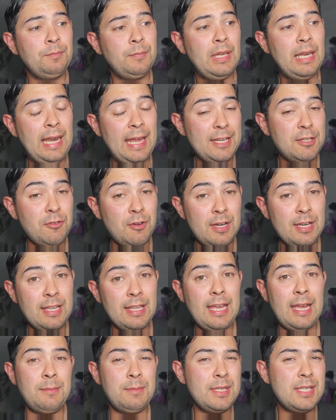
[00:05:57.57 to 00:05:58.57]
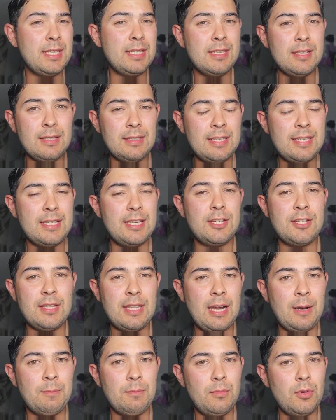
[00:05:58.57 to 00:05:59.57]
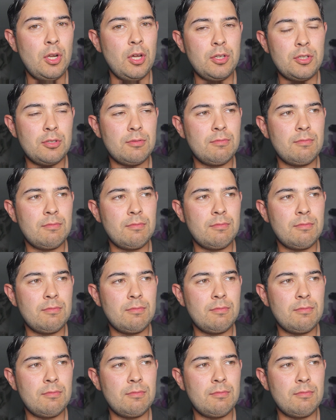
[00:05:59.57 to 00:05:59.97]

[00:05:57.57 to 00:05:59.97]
later in the game, this is a decision that I'm not